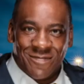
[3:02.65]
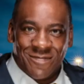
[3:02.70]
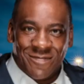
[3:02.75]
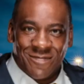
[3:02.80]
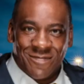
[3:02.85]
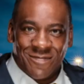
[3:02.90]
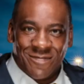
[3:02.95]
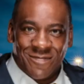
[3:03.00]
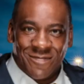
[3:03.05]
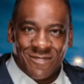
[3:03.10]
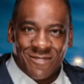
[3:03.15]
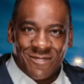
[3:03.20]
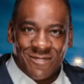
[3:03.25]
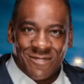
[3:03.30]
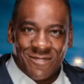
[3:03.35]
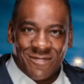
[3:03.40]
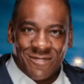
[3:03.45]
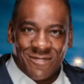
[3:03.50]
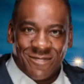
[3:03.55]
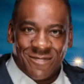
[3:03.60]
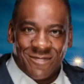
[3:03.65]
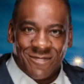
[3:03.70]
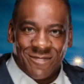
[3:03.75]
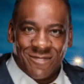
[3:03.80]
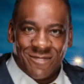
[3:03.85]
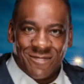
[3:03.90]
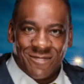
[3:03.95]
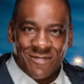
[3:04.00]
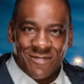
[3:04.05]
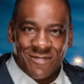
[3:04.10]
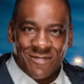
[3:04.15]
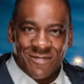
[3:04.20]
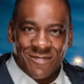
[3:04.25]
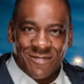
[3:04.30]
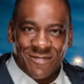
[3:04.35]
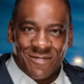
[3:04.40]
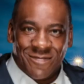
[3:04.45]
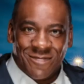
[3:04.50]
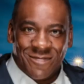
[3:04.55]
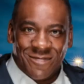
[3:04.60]

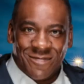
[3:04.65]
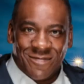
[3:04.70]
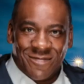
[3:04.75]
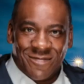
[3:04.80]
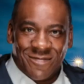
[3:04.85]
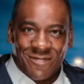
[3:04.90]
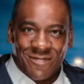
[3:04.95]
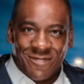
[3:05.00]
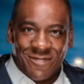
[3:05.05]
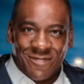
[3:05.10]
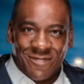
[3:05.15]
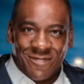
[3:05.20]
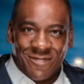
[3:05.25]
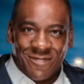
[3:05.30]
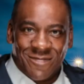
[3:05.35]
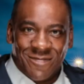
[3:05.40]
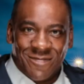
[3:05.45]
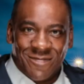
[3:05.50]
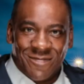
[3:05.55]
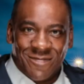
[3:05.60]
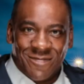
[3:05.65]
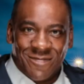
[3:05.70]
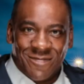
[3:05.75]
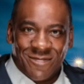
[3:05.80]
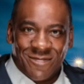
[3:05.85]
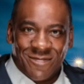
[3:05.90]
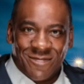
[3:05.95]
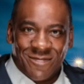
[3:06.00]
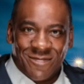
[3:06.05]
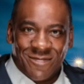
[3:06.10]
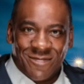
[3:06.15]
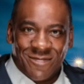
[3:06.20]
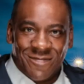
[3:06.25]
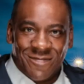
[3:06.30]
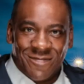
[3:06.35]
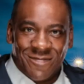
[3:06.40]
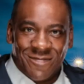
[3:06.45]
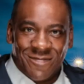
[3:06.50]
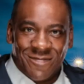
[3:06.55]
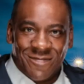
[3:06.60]

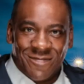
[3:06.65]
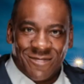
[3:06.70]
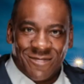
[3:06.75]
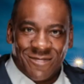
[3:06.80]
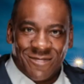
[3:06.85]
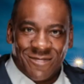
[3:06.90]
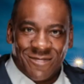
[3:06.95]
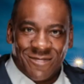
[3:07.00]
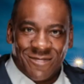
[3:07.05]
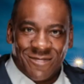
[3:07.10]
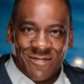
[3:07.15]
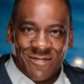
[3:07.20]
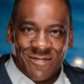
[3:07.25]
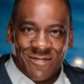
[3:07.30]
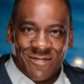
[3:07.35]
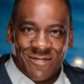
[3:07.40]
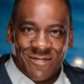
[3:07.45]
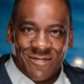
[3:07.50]
The face doesn't move, so there is nothing to read.